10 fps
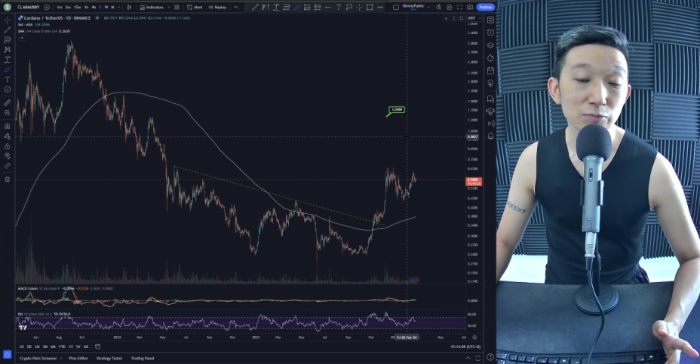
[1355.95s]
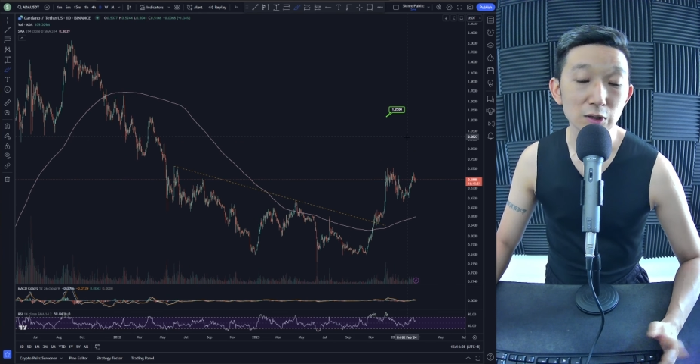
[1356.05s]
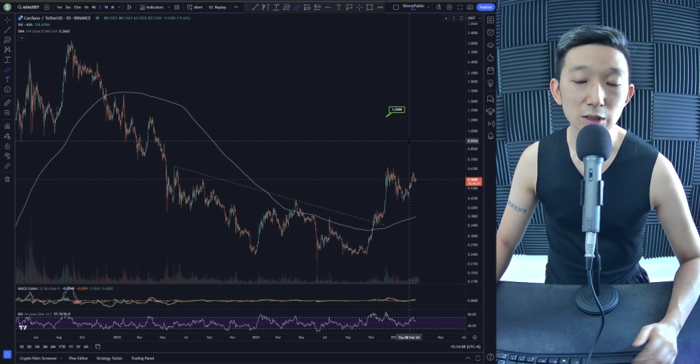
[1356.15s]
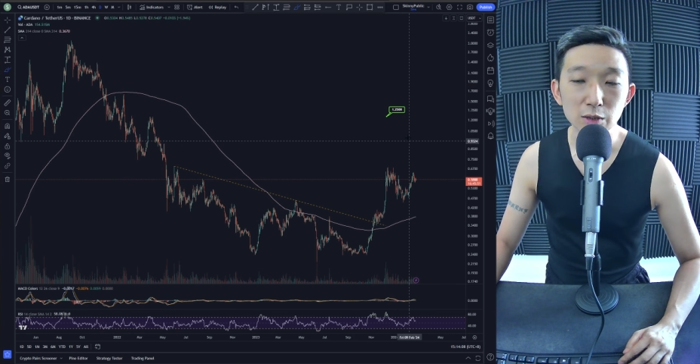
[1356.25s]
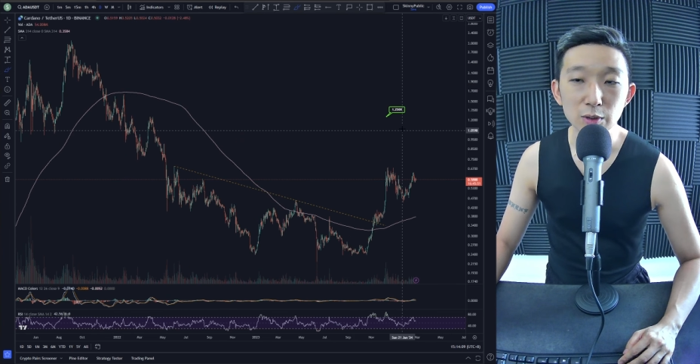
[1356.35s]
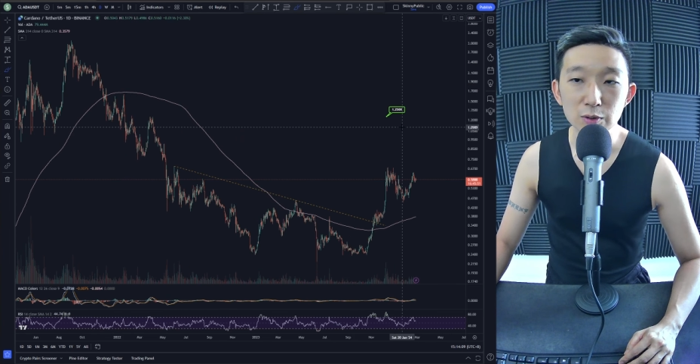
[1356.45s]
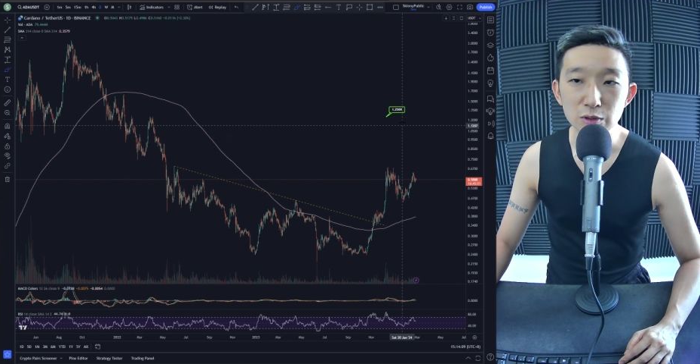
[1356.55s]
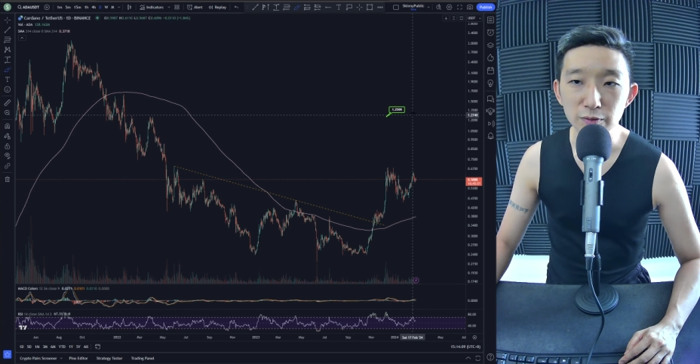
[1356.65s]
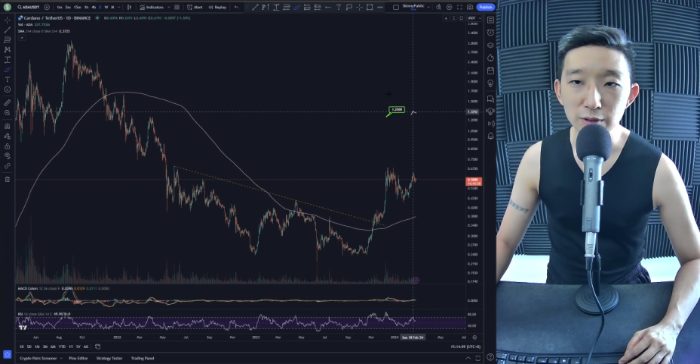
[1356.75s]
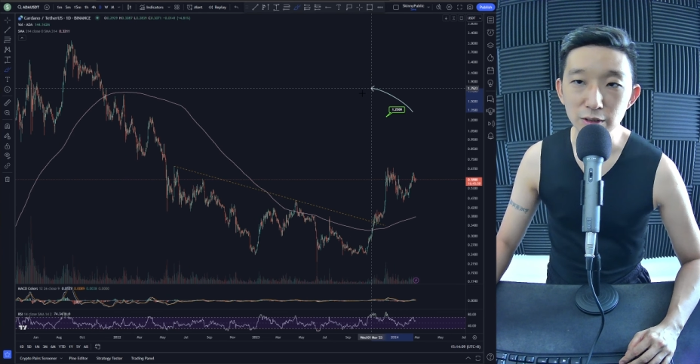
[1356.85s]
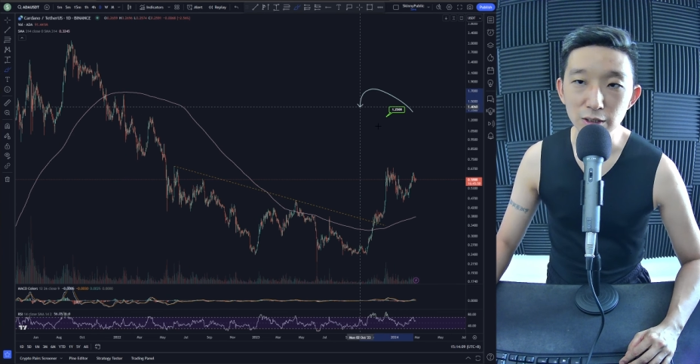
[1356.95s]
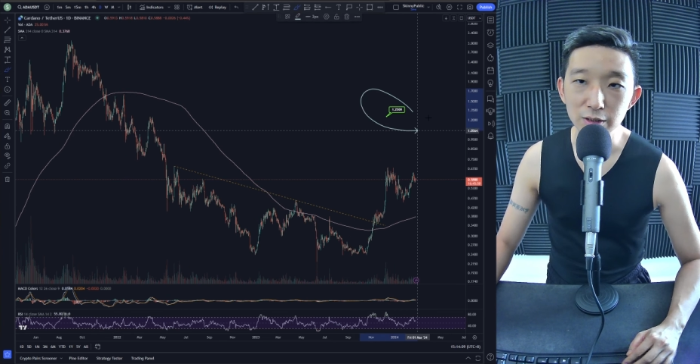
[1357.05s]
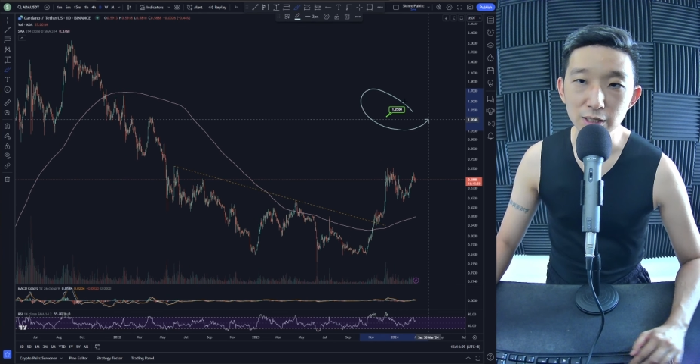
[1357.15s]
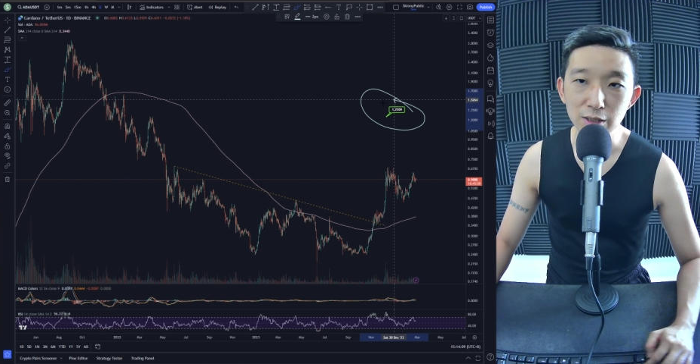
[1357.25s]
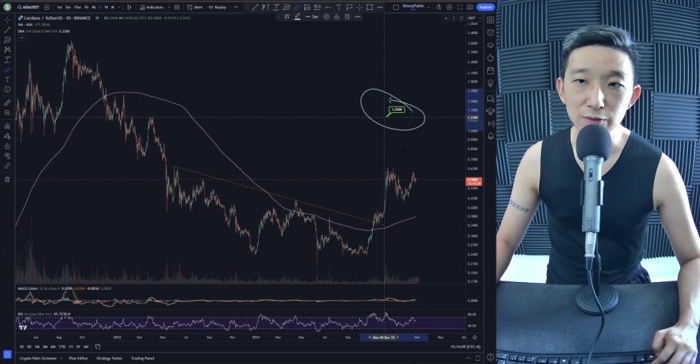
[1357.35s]
Uh, anyway, we still have a
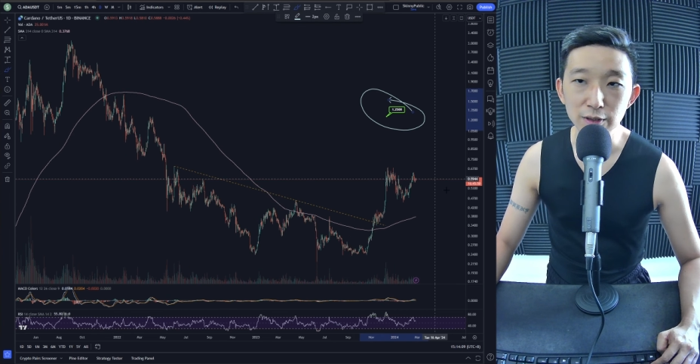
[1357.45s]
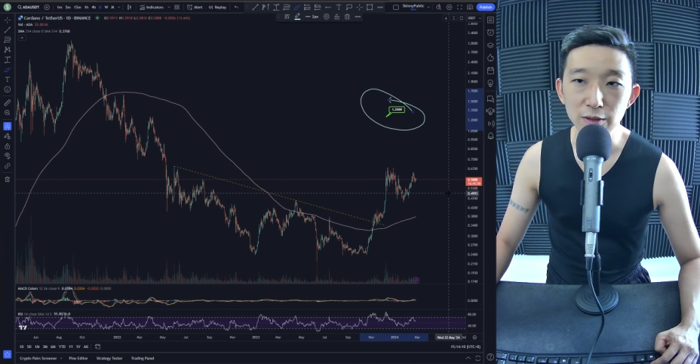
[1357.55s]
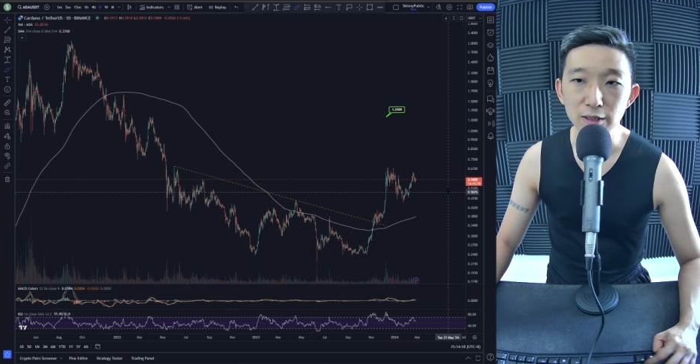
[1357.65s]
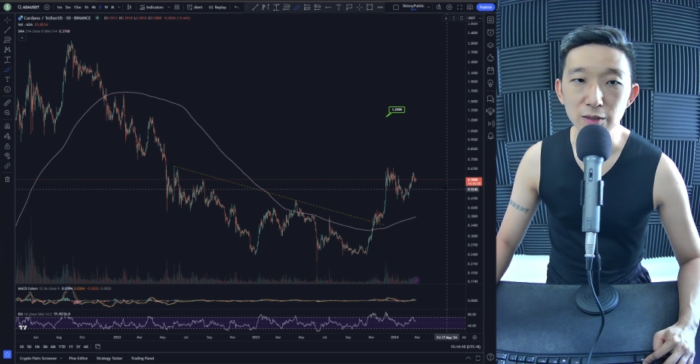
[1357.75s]
clear target over here